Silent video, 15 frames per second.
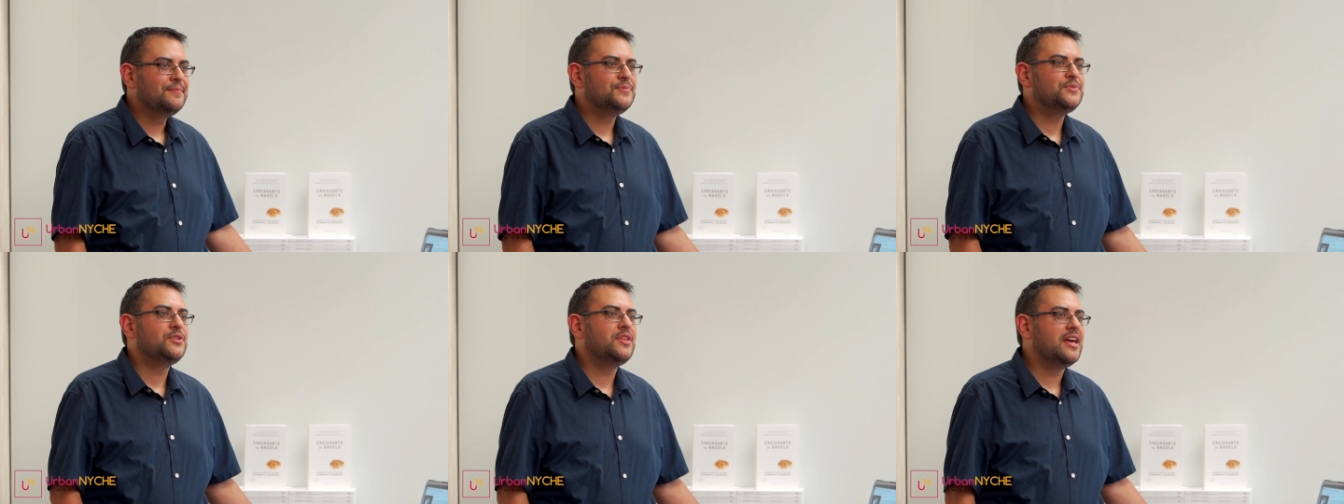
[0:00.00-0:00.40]

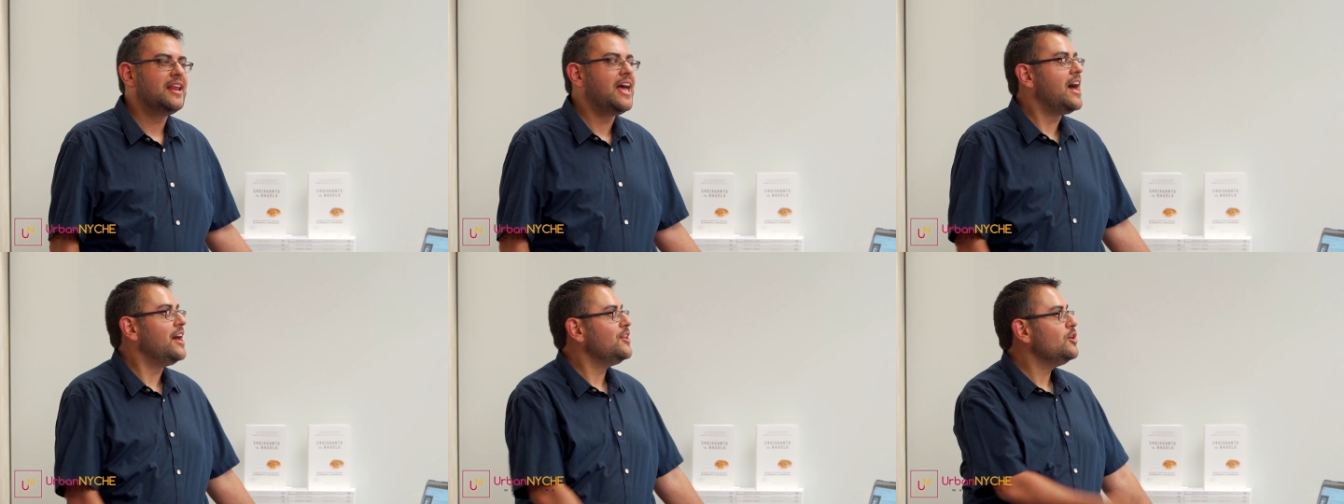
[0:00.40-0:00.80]
So
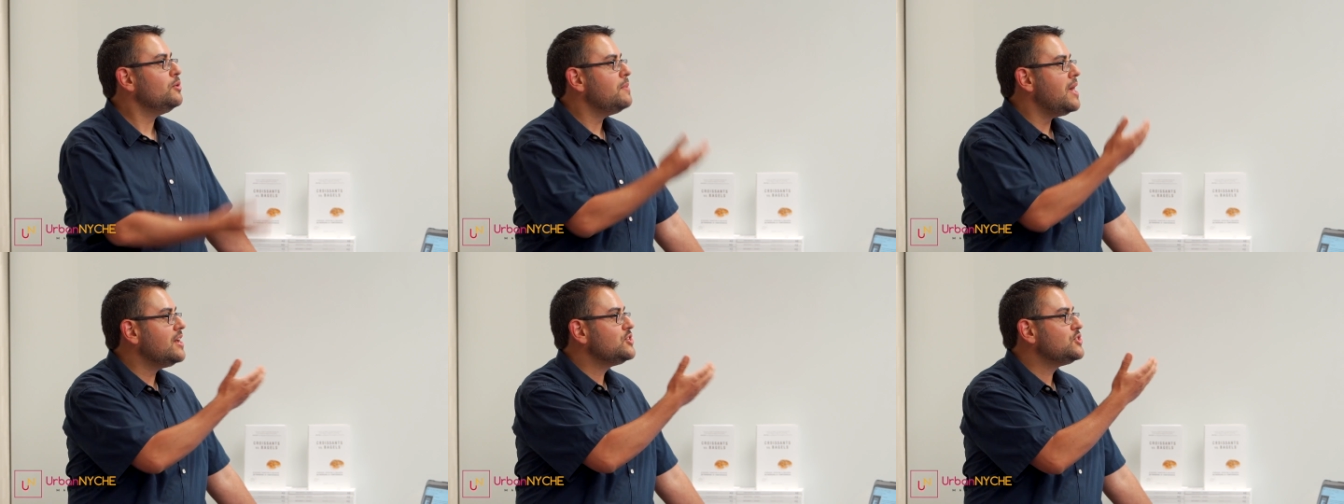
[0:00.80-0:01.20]
then, how do you
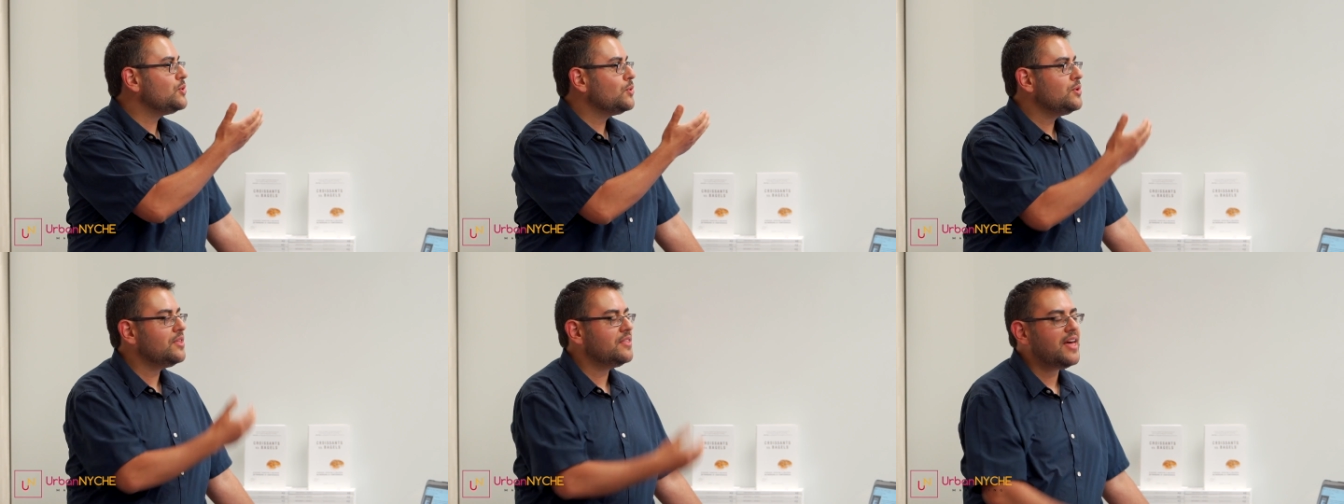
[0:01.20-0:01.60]
make
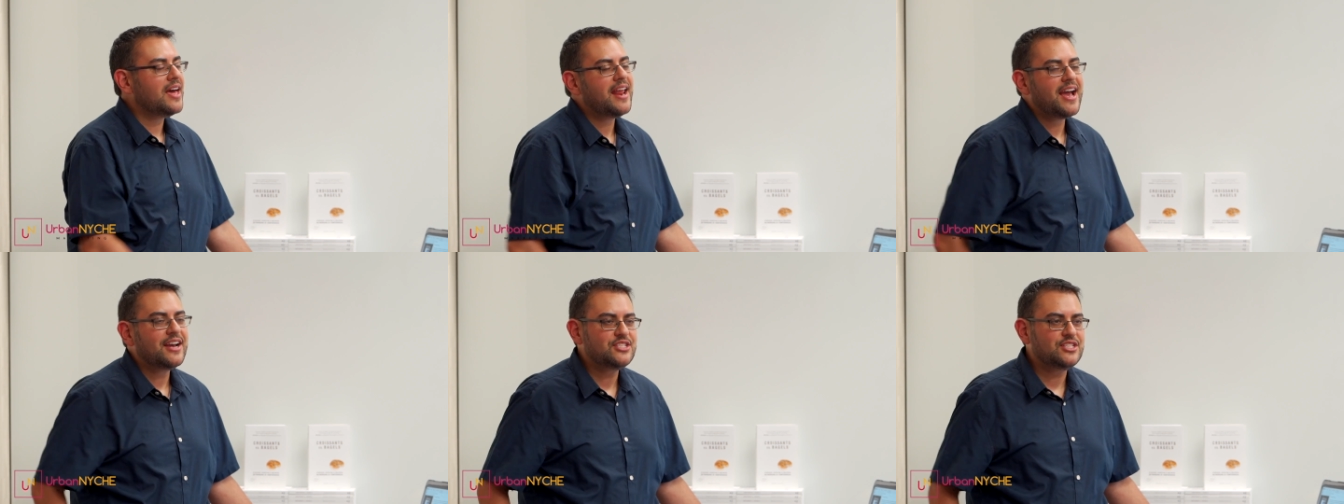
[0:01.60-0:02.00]
sure that
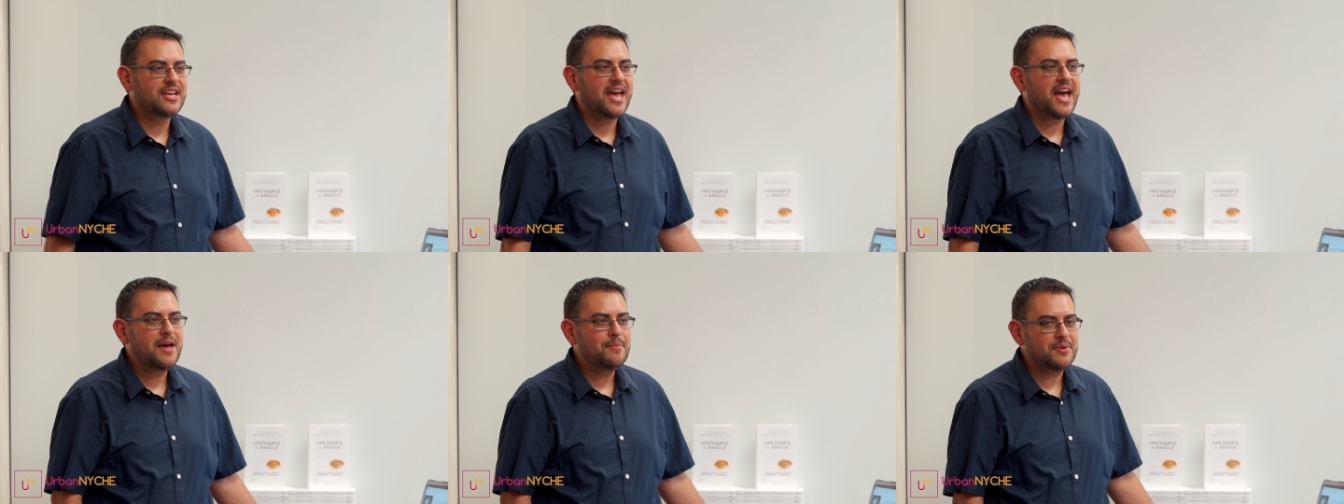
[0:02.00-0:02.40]
that actually
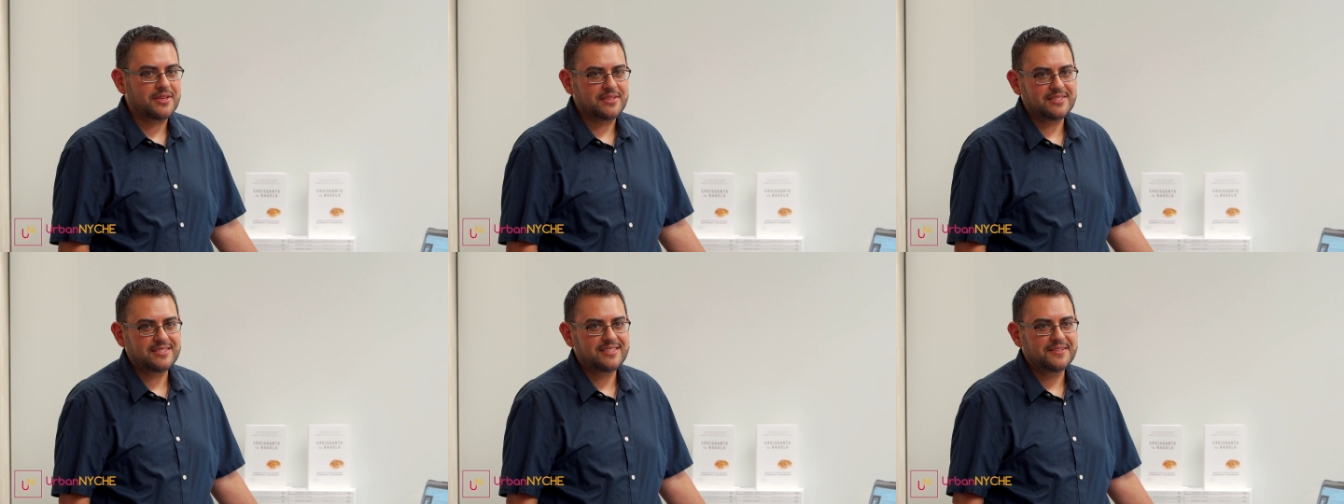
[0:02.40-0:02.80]

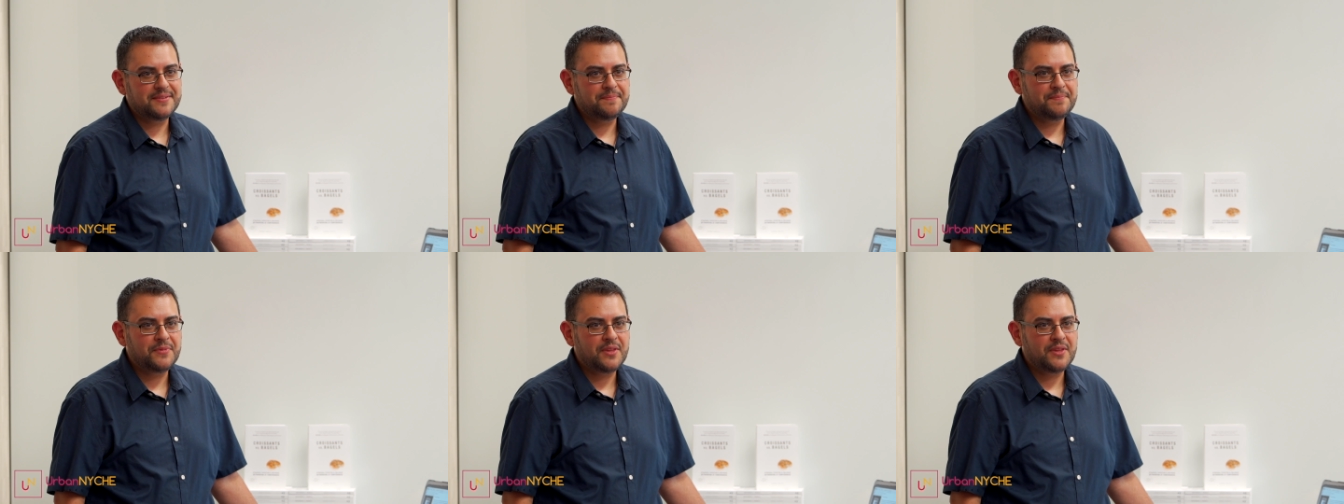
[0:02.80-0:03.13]
happens?